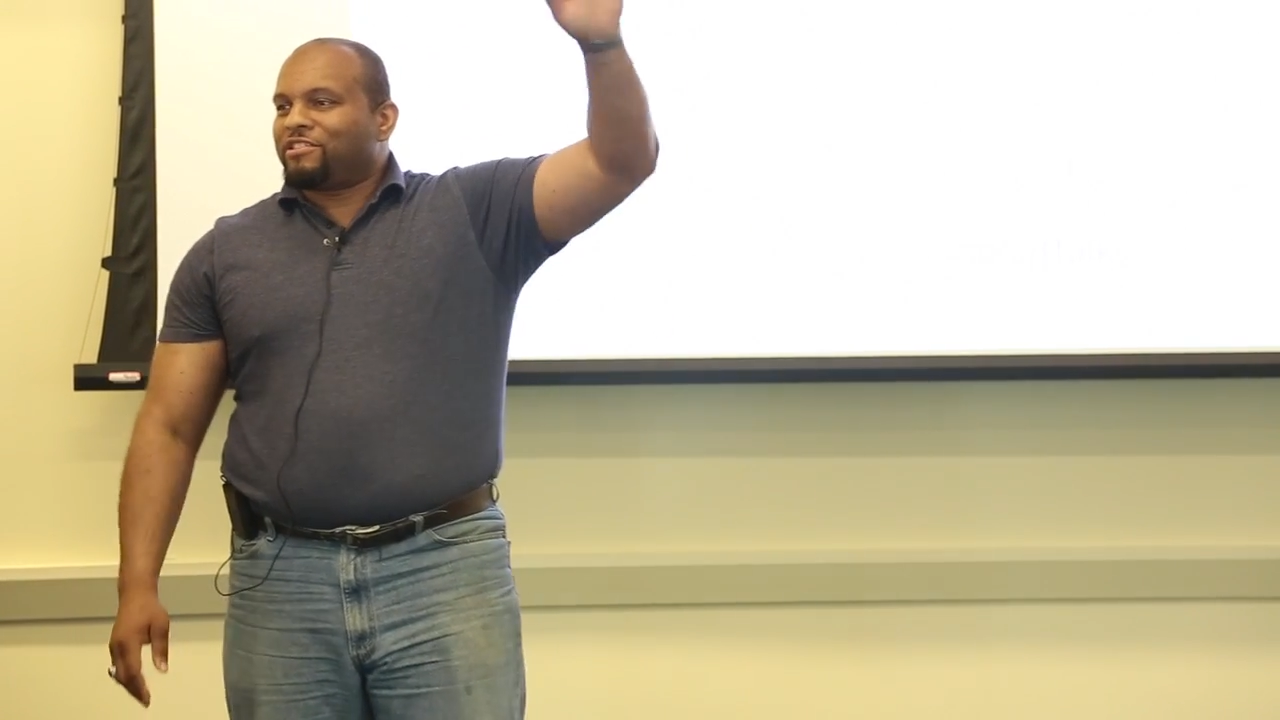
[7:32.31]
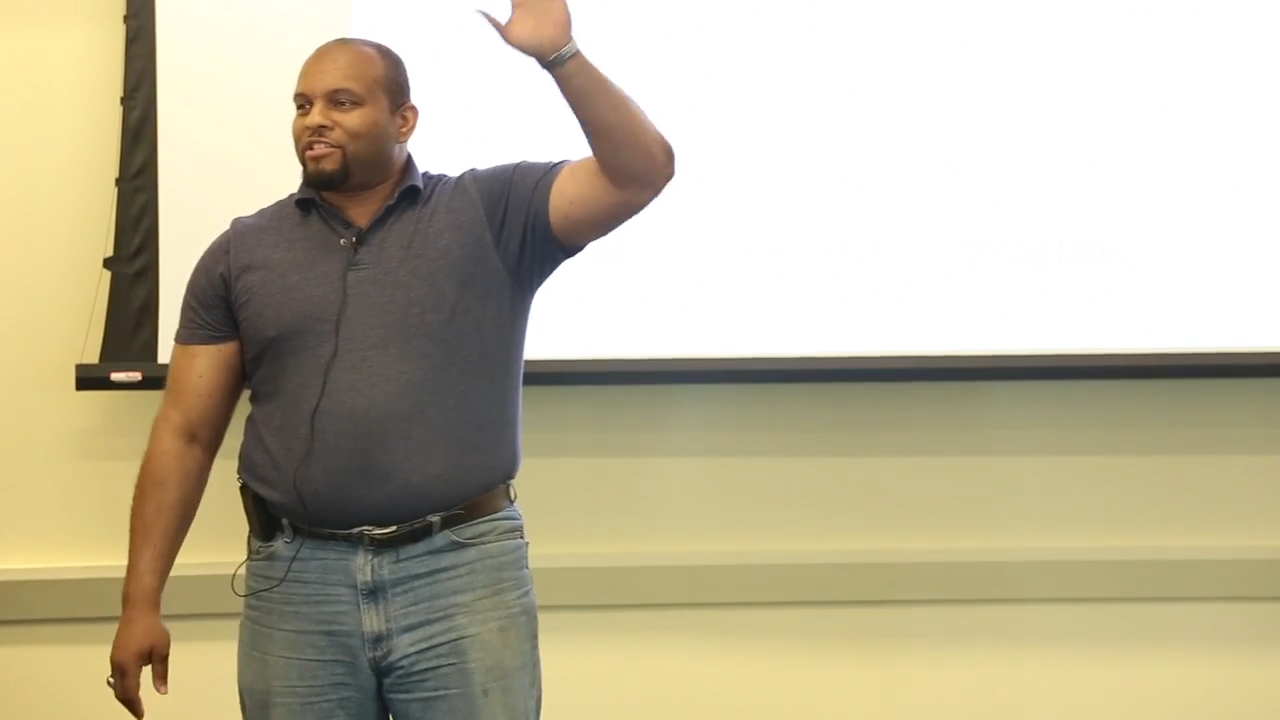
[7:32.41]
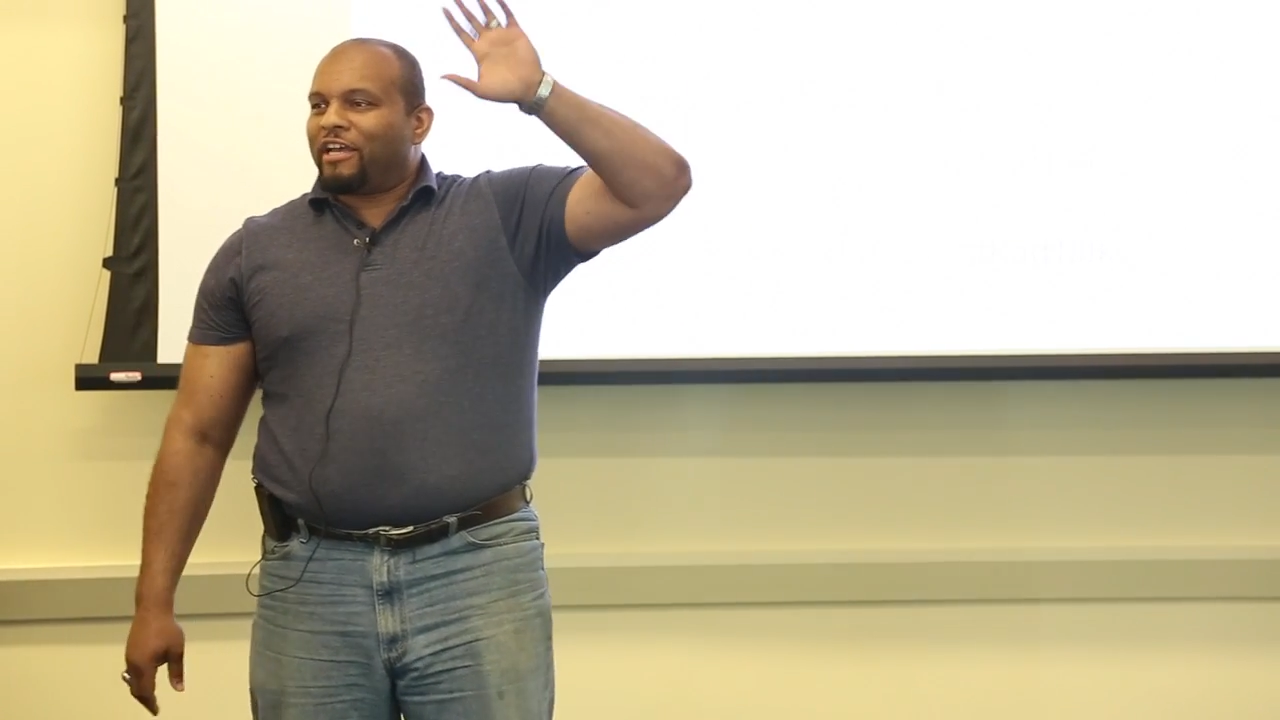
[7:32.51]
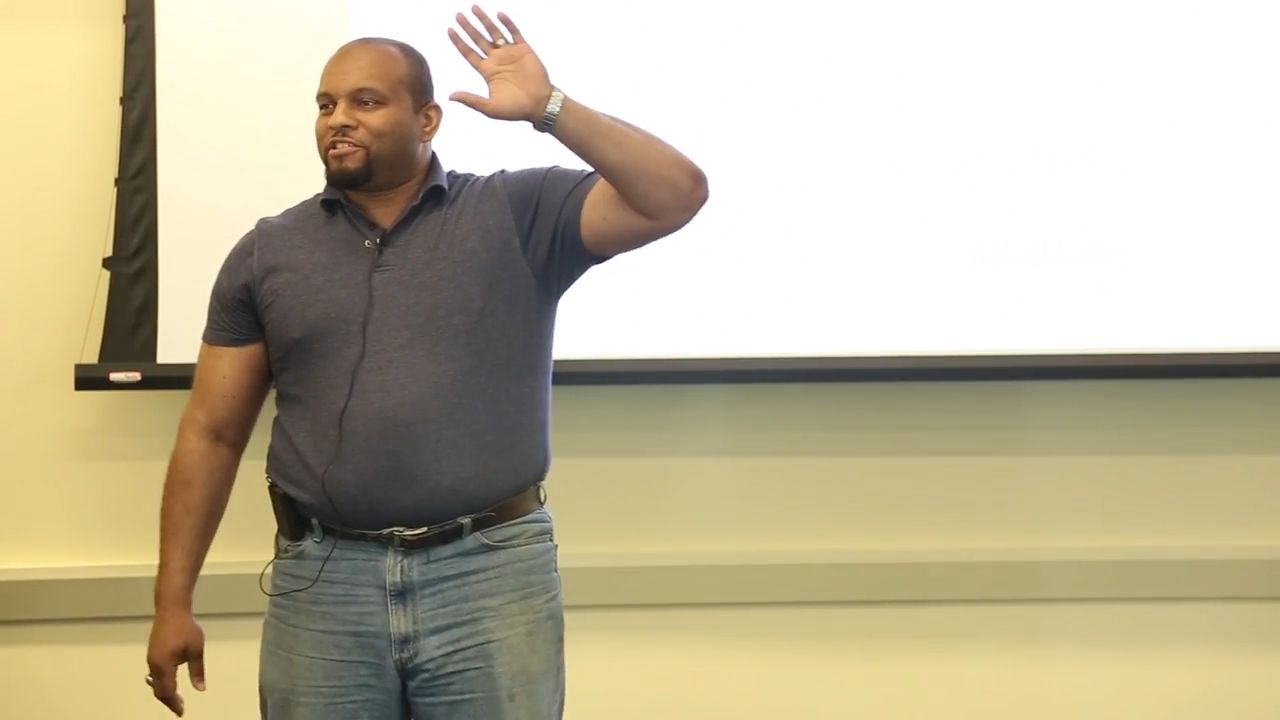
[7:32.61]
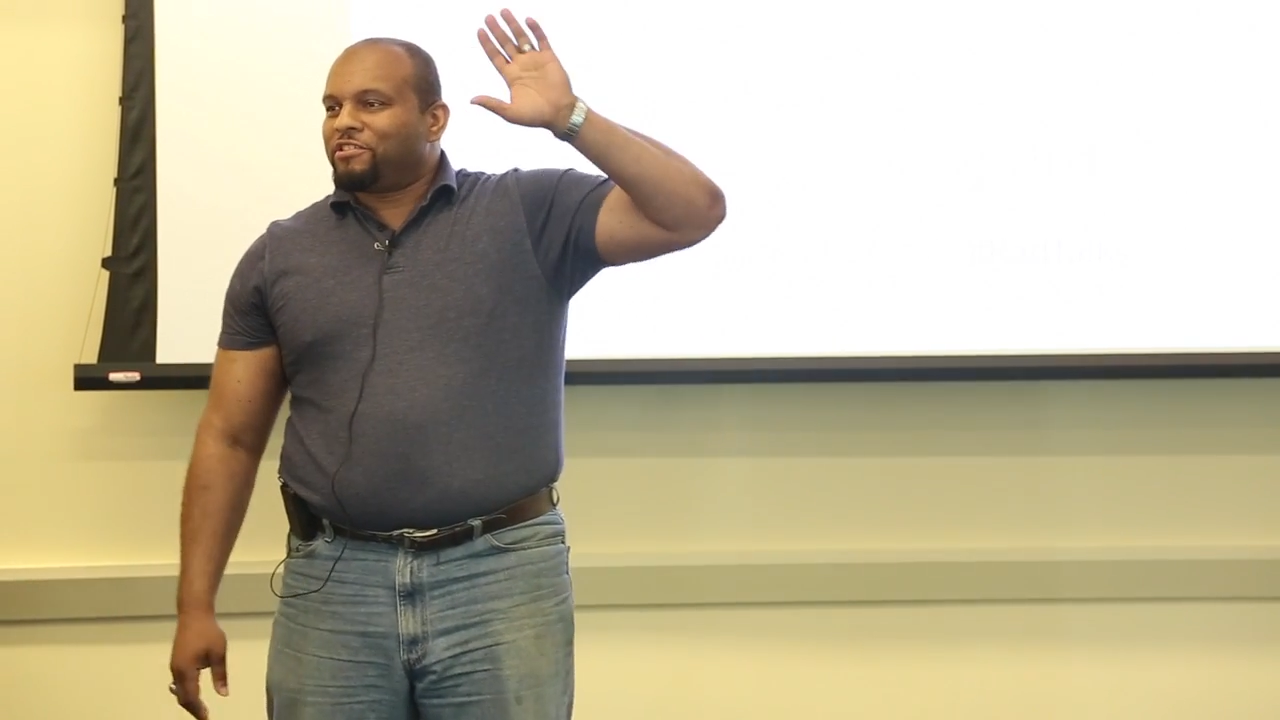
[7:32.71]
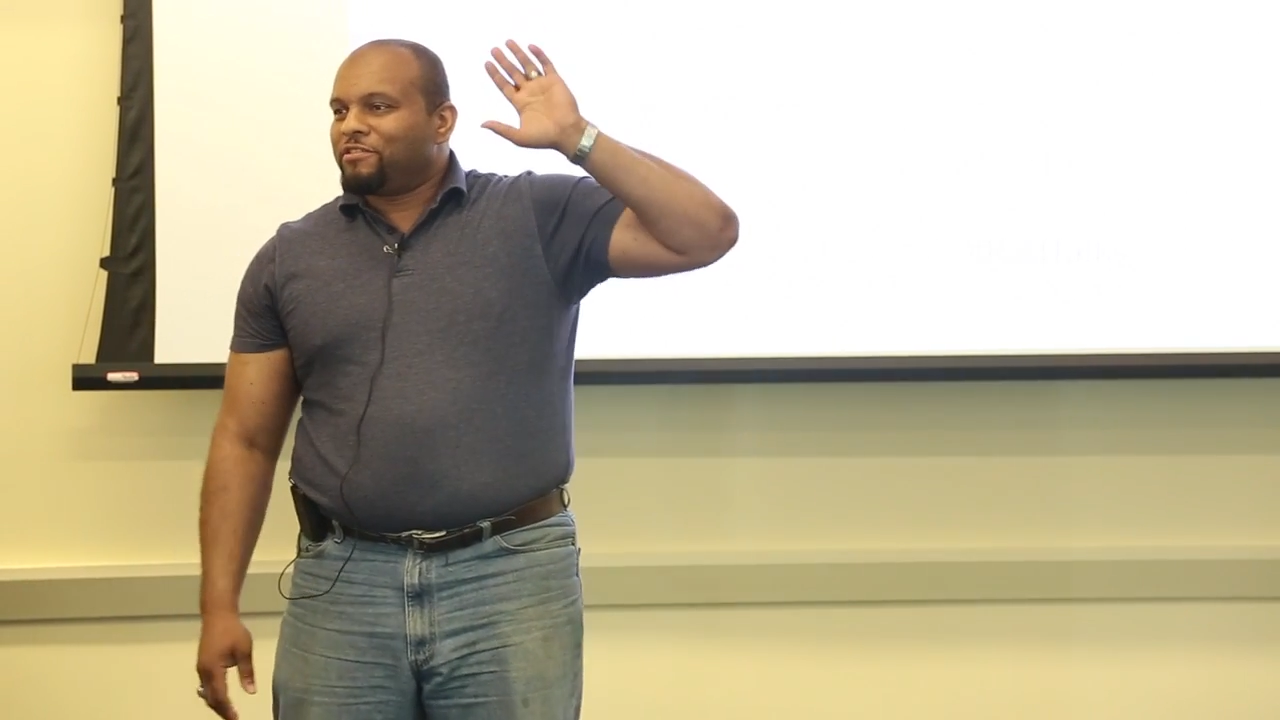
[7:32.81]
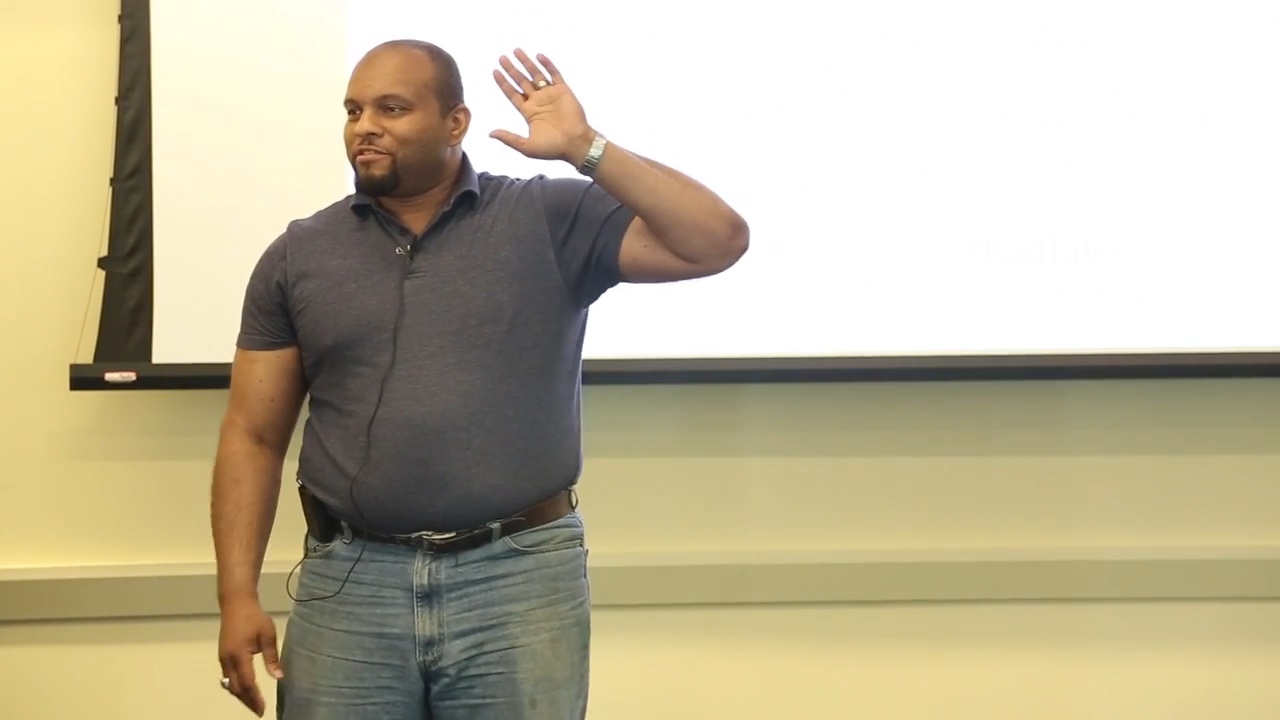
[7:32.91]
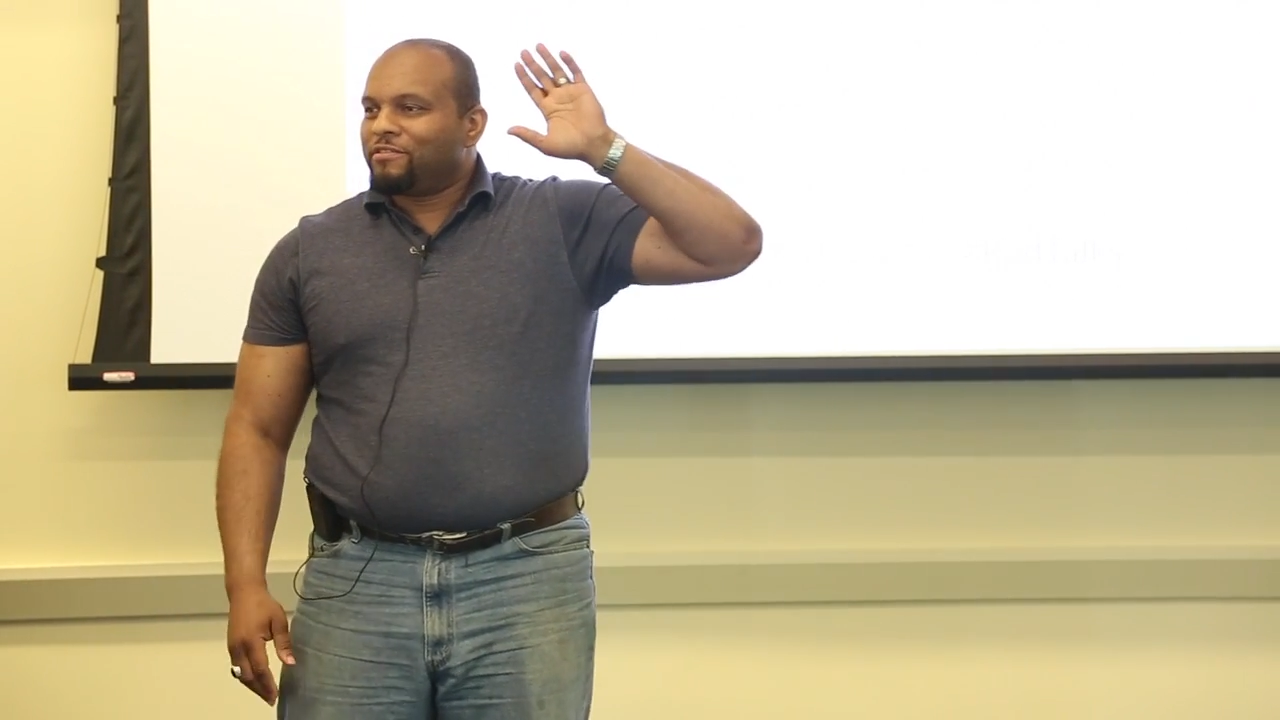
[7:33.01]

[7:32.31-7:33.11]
and such.